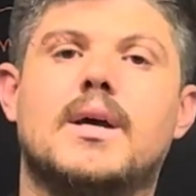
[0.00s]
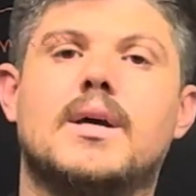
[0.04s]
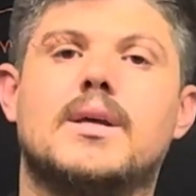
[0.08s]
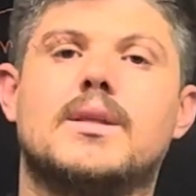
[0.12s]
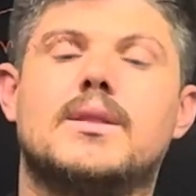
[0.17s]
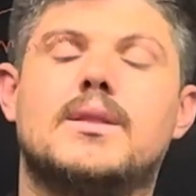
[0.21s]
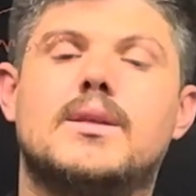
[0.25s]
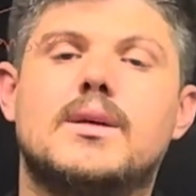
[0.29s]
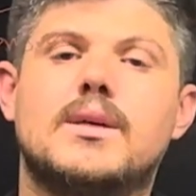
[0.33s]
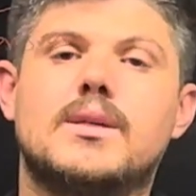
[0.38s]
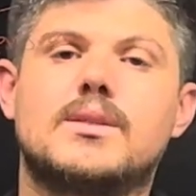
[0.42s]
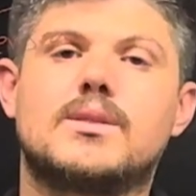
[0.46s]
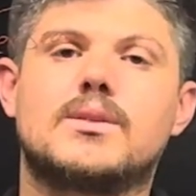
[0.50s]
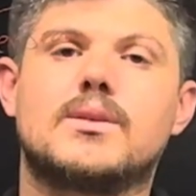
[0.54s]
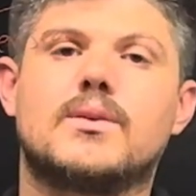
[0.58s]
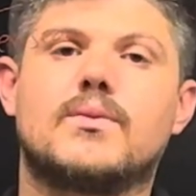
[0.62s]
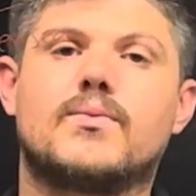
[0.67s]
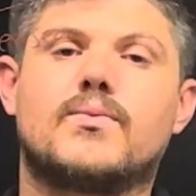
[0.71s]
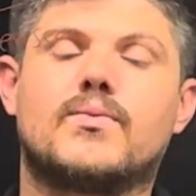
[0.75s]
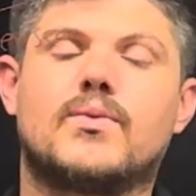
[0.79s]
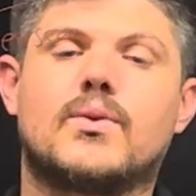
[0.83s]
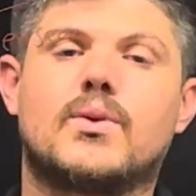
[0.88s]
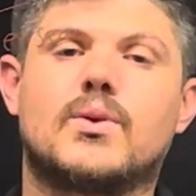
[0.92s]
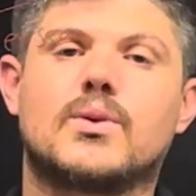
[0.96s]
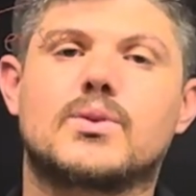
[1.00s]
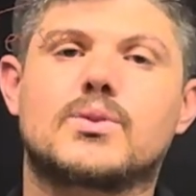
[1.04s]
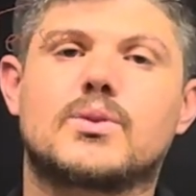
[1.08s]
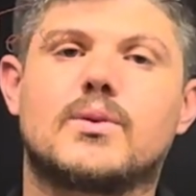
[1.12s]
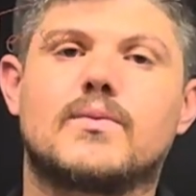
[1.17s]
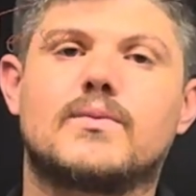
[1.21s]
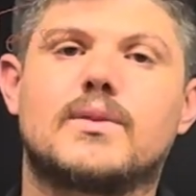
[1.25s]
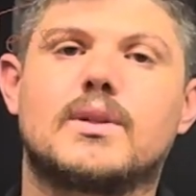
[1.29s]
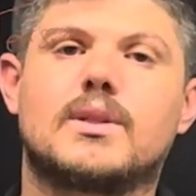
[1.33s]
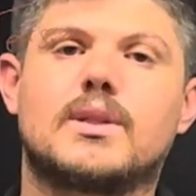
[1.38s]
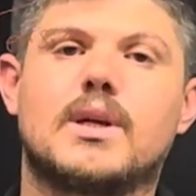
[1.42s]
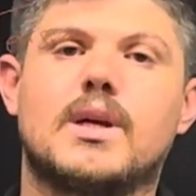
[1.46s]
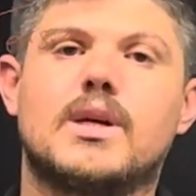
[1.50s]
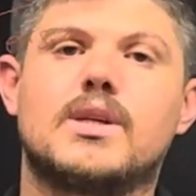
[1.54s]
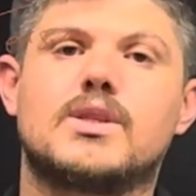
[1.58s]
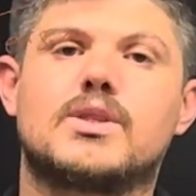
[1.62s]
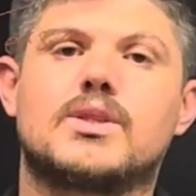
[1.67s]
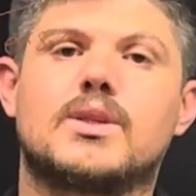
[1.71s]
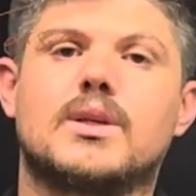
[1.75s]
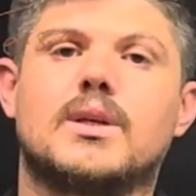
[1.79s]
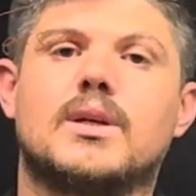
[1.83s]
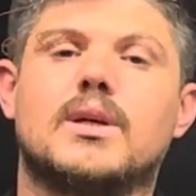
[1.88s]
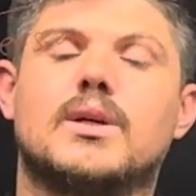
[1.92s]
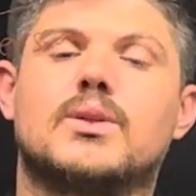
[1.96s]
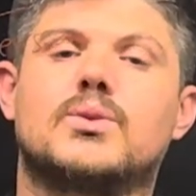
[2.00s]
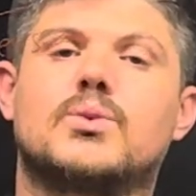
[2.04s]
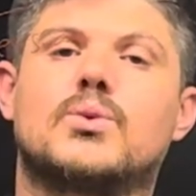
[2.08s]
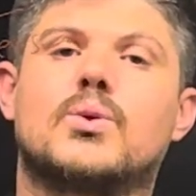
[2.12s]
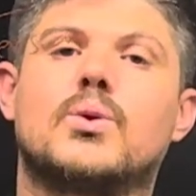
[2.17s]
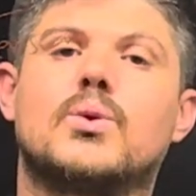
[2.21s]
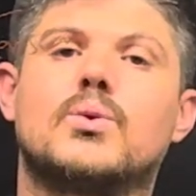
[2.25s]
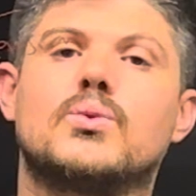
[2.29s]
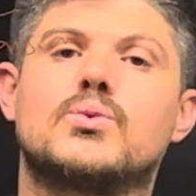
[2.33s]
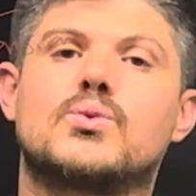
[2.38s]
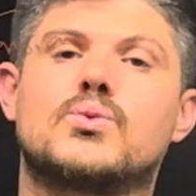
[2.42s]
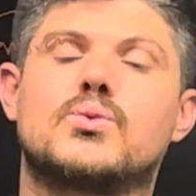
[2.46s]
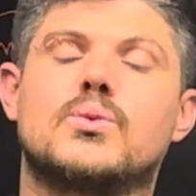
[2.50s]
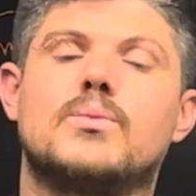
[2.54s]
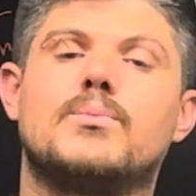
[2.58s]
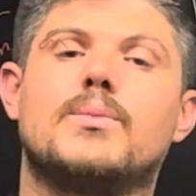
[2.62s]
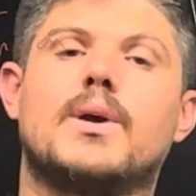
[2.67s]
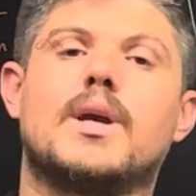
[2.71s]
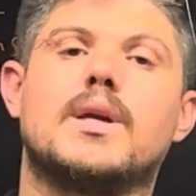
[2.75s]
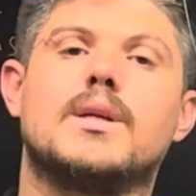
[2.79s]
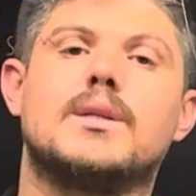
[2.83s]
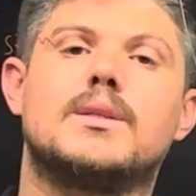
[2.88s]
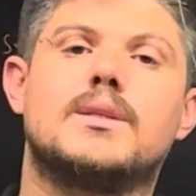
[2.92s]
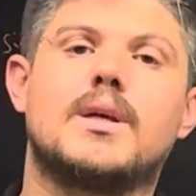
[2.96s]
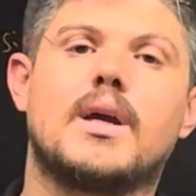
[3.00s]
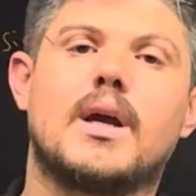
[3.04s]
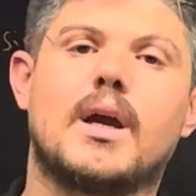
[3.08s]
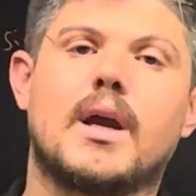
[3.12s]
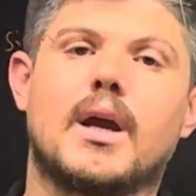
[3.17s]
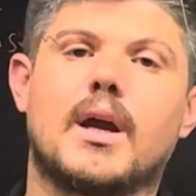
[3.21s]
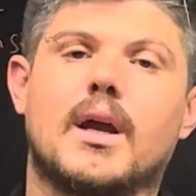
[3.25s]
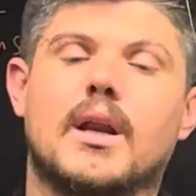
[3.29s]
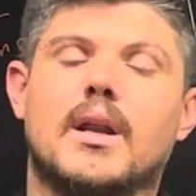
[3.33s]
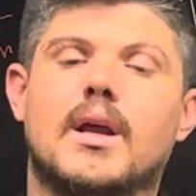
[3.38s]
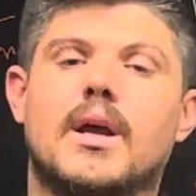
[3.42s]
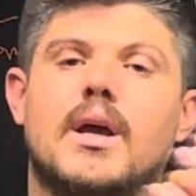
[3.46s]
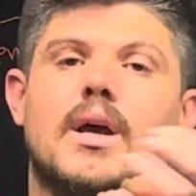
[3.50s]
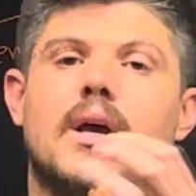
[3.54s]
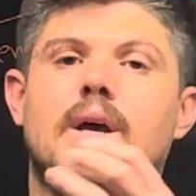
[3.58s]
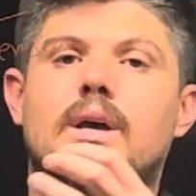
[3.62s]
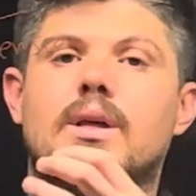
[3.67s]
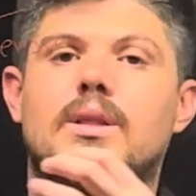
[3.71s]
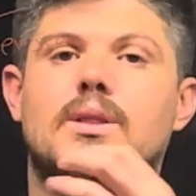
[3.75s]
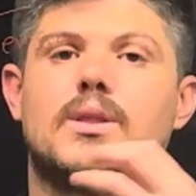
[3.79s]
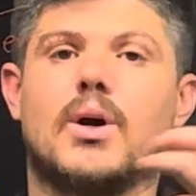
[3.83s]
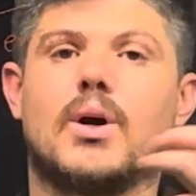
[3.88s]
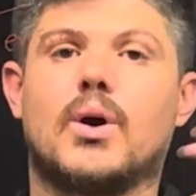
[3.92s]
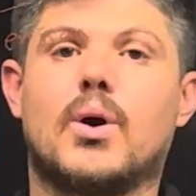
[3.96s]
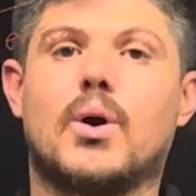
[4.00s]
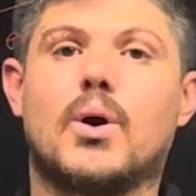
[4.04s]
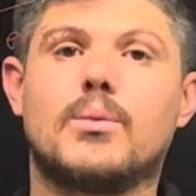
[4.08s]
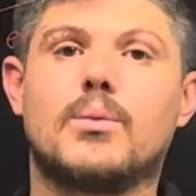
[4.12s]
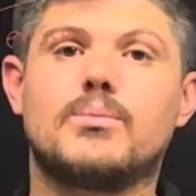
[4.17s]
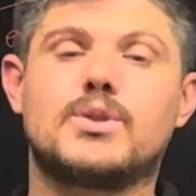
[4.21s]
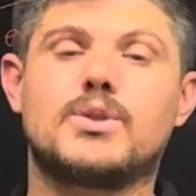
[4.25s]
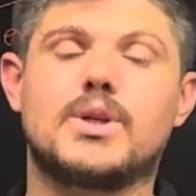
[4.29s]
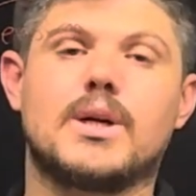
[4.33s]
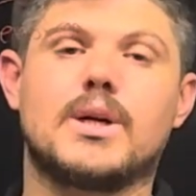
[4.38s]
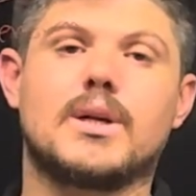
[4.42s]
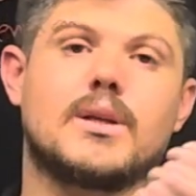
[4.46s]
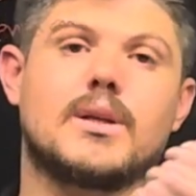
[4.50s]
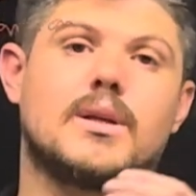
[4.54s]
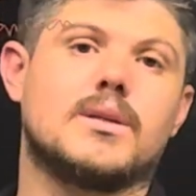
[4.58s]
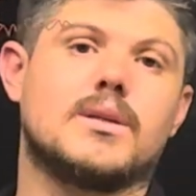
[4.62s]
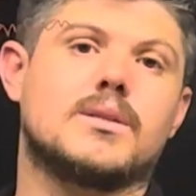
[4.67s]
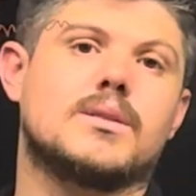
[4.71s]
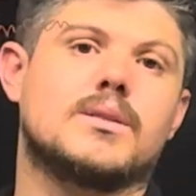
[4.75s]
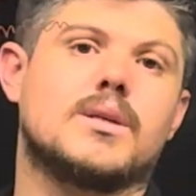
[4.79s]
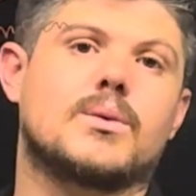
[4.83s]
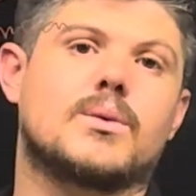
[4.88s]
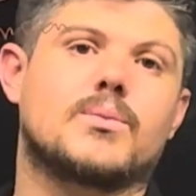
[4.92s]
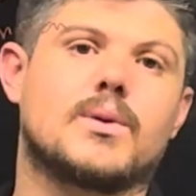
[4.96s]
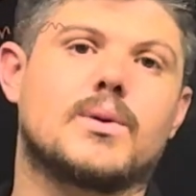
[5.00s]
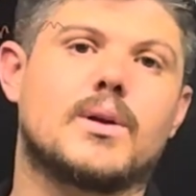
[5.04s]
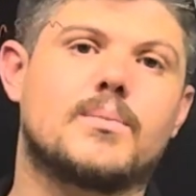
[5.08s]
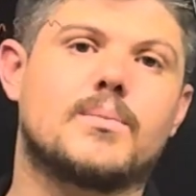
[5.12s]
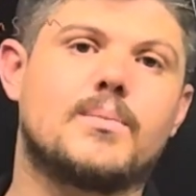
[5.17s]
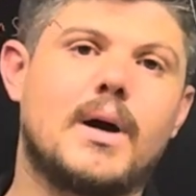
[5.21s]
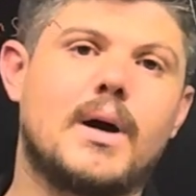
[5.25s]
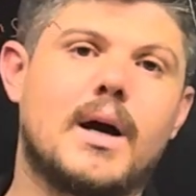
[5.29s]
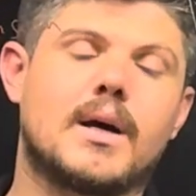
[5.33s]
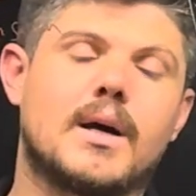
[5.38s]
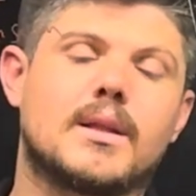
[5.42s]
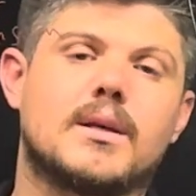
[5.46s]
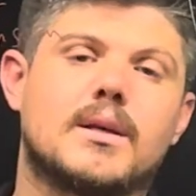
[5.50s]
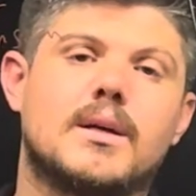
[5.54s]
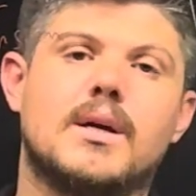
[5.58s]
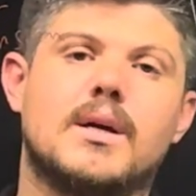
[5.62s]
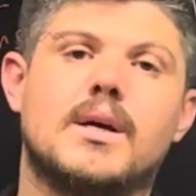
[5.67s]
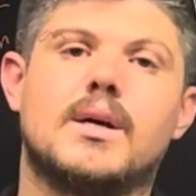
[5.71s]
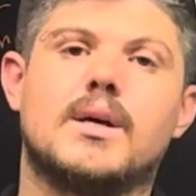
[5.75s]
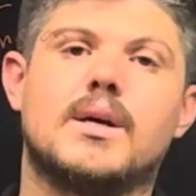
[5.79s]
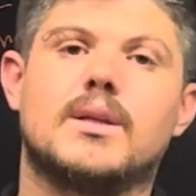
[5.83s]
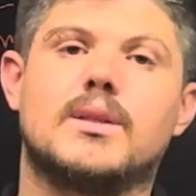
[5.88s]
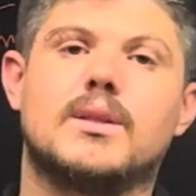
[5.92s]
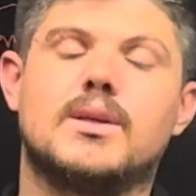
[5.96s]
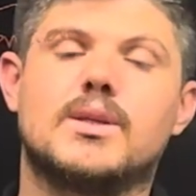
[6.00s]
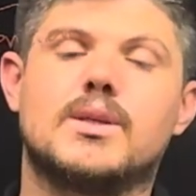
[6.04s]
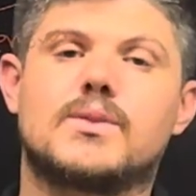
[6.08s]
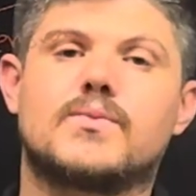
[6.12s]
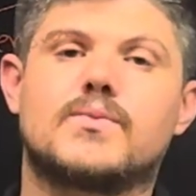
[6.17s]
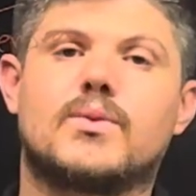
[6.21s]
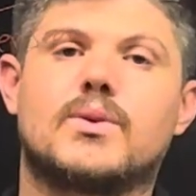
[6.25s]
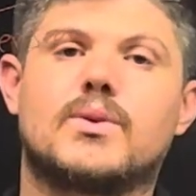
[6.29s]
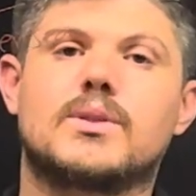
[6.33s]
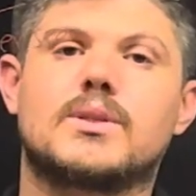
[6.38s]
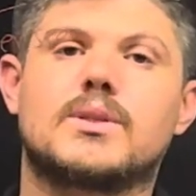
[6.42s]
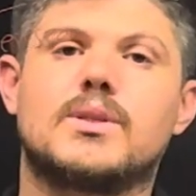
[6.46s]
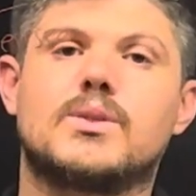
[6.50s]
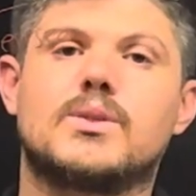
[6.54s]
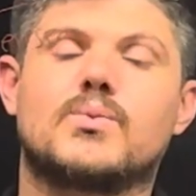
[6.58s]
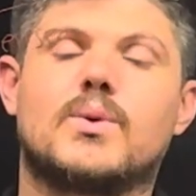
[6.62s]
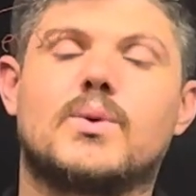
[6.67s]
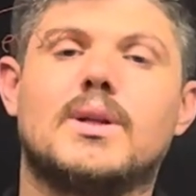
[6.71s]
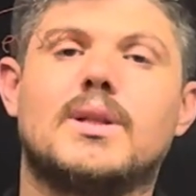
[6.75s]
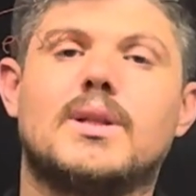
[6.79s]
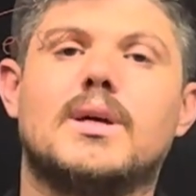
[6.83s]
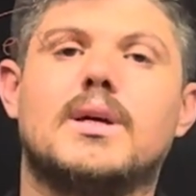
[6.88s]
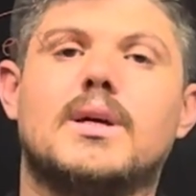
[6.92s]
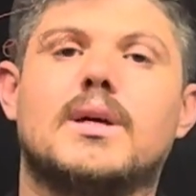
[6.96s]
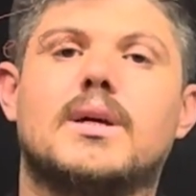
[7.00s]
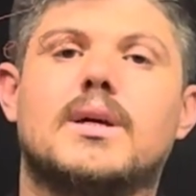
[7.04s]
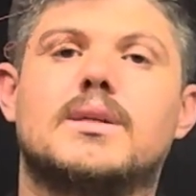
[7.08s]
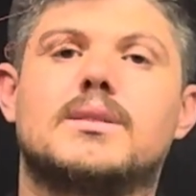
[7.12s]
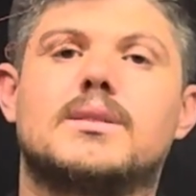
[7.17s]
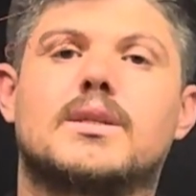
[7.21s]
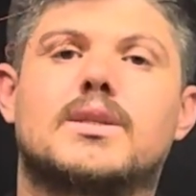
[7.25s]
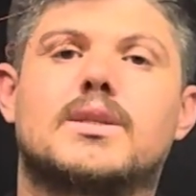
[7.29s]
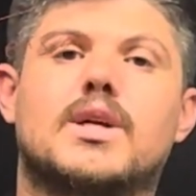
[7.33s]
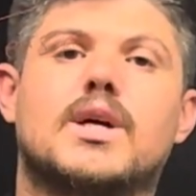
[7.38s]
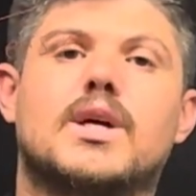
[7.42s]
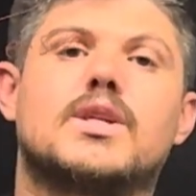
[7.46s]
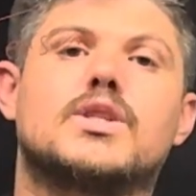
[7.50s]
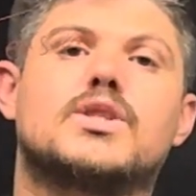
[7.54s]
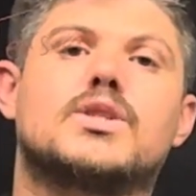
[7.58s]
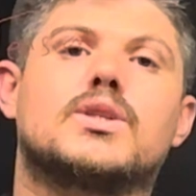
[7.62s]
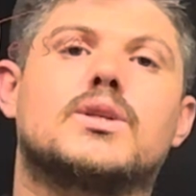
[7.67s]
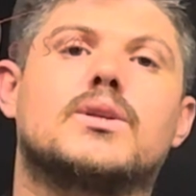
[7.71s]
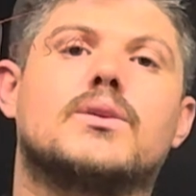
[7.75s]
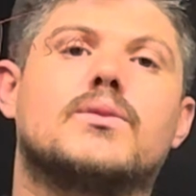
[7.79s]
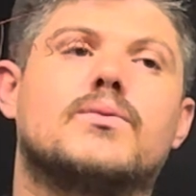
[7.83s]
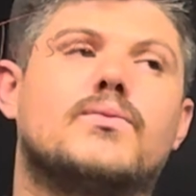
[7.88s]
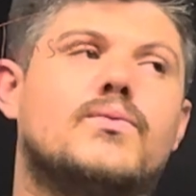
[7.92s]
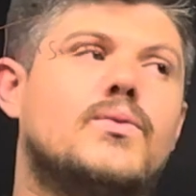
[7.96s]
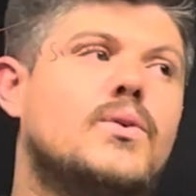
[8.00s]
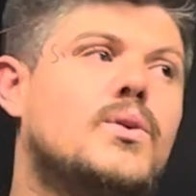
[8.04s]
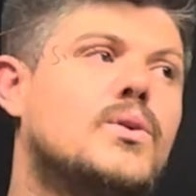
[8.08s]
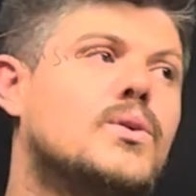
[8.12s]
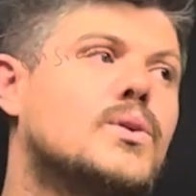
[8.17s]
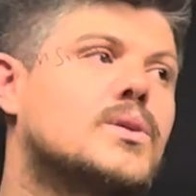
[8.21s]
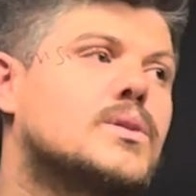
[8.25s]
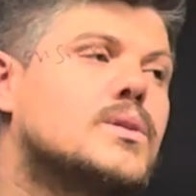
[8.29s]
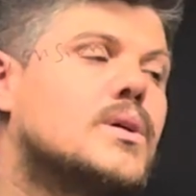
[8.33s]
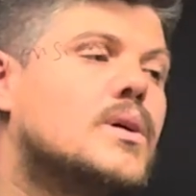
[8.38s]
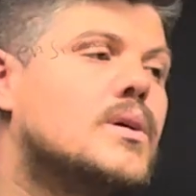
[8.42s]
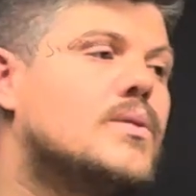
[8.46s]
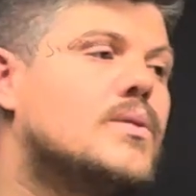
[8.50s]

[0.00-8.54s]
This force of the tension, it goes to maintain the object in a circular path. This force is what? Is a tension force.